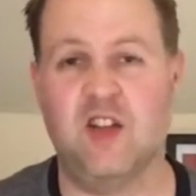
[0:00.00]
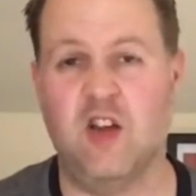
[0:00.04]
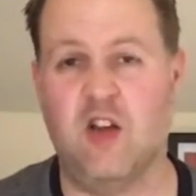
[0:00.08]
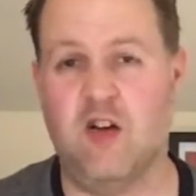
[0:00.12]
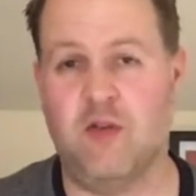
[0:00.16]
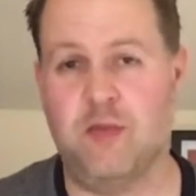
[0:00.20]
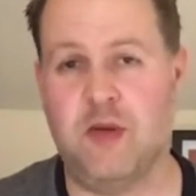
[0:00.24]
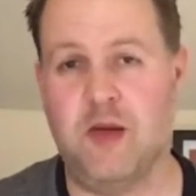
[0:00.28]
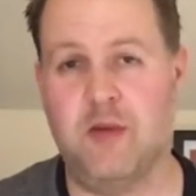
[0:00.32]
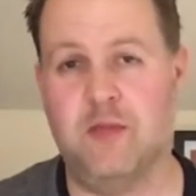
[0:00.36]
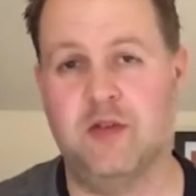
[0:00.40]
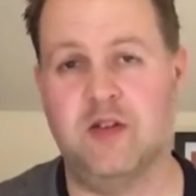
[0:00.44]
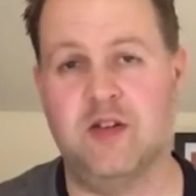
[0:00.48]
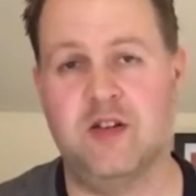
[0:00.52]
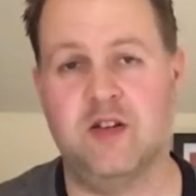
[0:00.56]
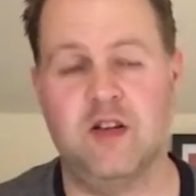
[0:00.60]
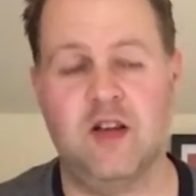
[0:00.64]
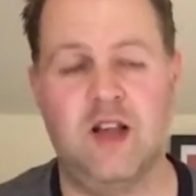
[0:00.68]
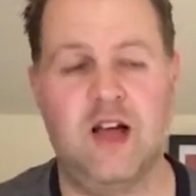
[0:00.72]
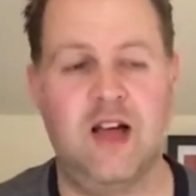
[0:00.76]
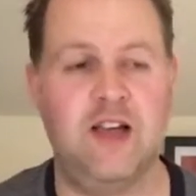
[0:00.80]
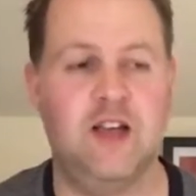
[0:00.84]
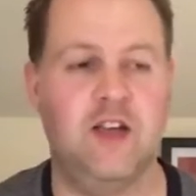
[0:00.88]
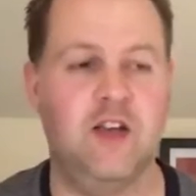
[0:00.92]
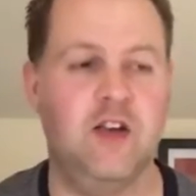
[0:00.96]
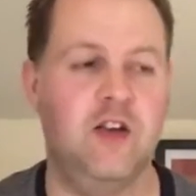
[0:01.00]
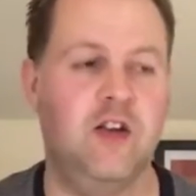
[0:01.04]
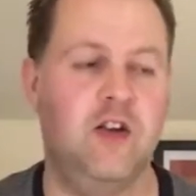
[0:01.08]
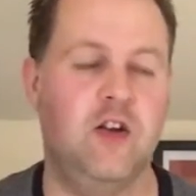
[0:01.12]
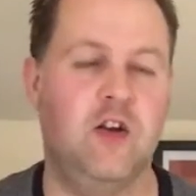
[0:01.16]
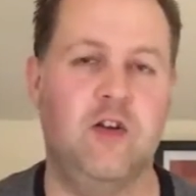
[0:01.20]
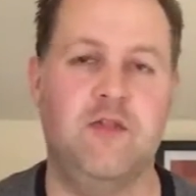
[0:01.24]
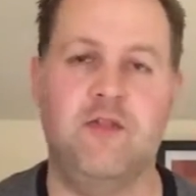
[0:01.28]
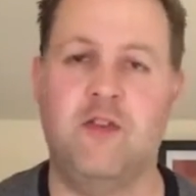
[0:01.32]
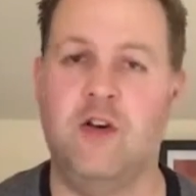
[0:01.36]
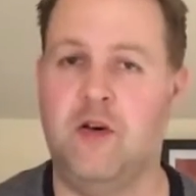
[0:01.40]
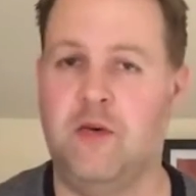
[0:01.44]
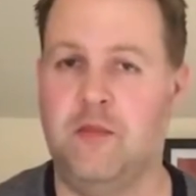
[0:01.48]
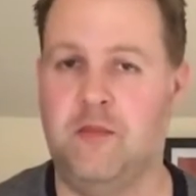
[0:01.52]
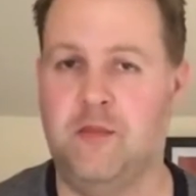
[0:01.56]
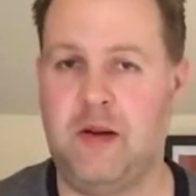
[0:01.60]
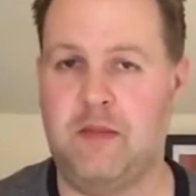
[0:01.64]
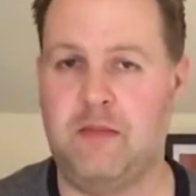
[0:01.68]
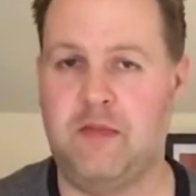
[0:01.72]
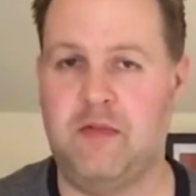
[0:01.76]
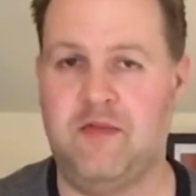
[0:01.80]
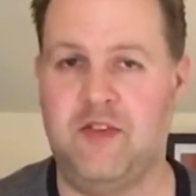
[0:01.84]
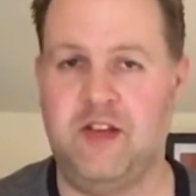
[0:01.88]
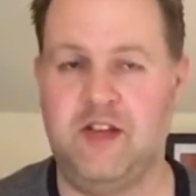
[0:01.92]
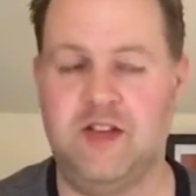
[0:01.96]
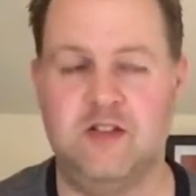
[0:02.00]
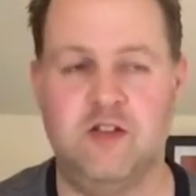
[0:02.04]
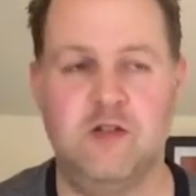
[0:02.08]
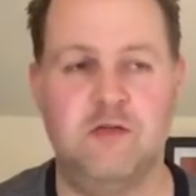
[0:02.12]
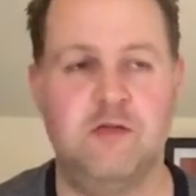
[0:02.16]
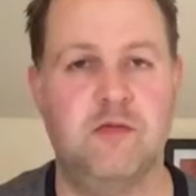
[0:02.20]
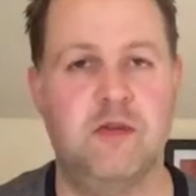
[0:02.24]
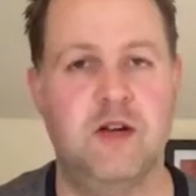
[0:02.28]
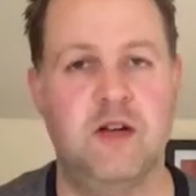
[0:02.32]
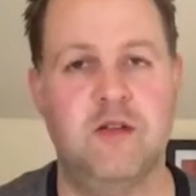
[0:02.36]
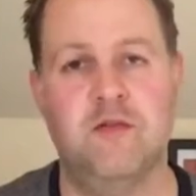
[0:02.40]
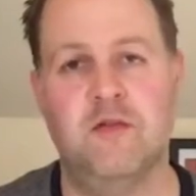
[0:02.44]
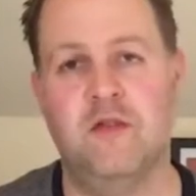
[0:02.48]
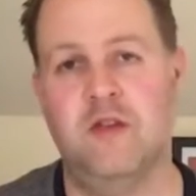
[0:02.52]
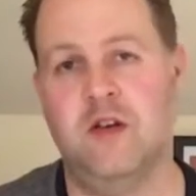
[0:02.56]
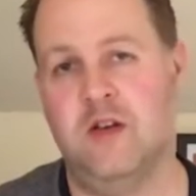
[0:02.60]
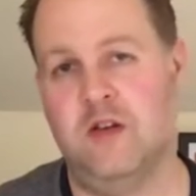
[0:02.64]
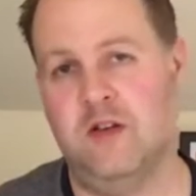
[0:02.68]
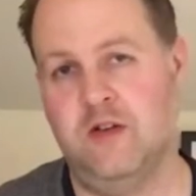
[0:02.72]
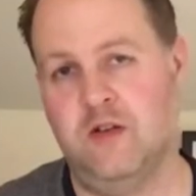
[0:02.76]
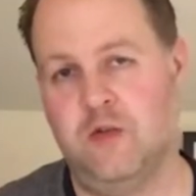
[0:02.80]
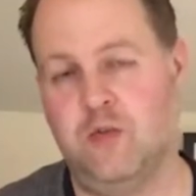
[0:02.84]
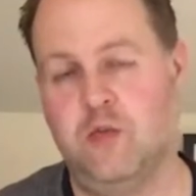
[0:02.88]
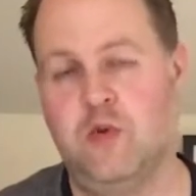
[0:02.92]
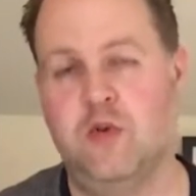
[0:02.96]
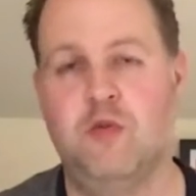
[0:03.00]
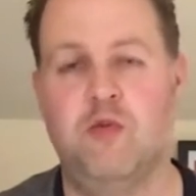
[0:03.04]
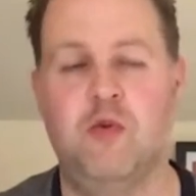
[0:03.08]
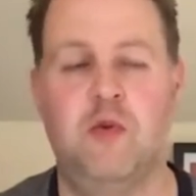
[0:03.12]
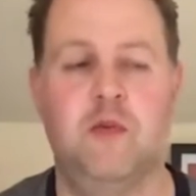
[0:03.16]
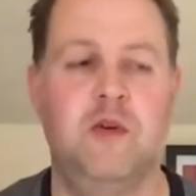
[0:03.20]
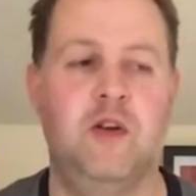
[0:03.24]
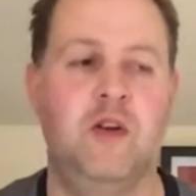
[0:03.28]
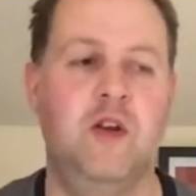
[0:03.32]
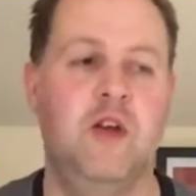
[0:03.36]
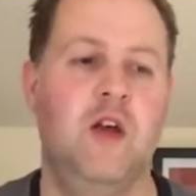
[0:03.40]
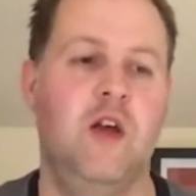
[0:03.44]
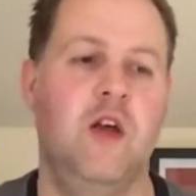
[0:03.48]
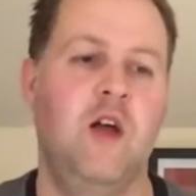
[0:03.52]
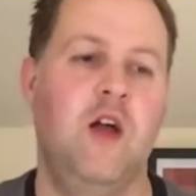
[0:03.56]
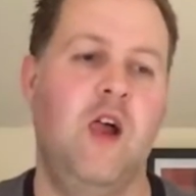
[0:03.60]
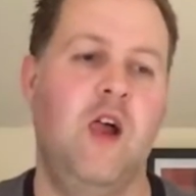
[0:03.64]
A lot of people didn't like her, you know, for Batman v Superman and Wonder Woman.